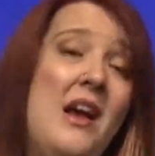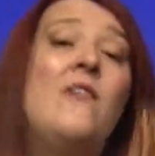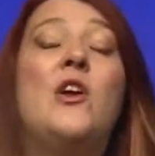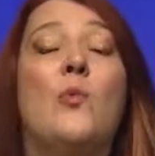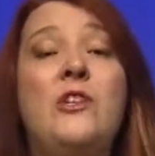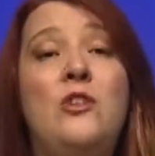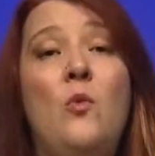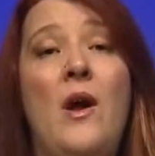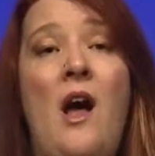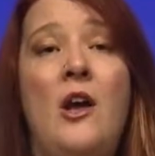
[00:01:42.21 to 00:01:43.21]
Of the original
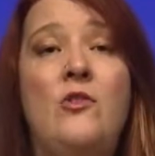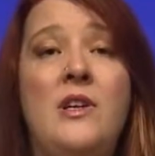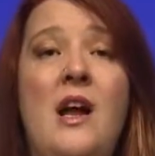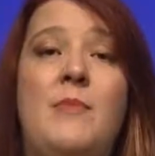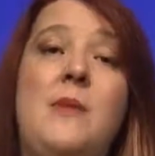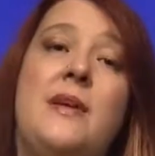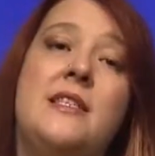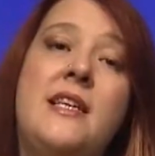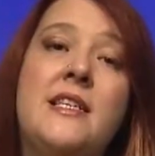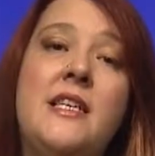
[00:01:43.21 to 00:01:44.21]
100, I'm keeping
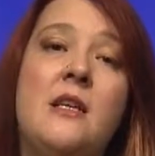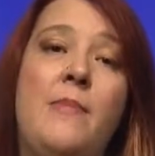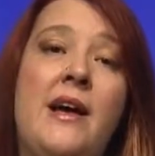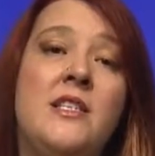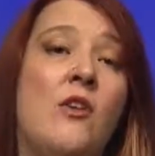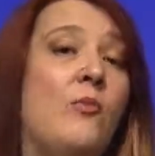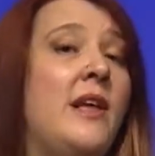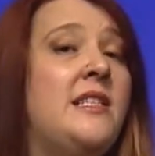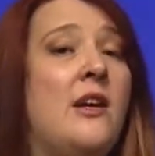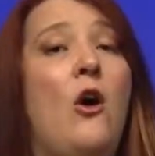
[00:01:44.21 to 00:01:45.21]
60 of the best and
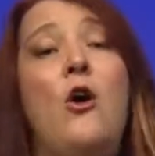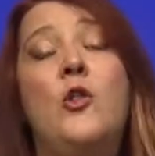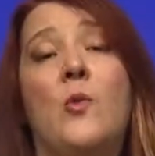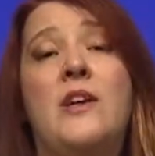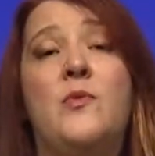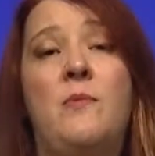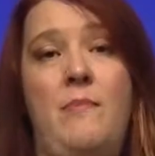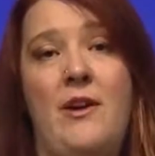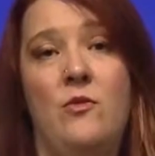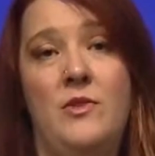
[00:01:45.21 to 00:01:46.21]
replacing all the rest with
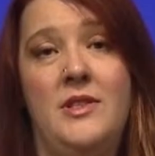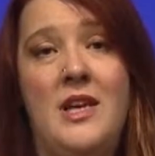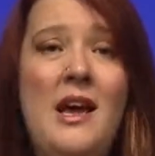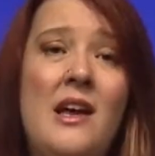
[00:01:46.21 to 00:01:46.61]
better ones,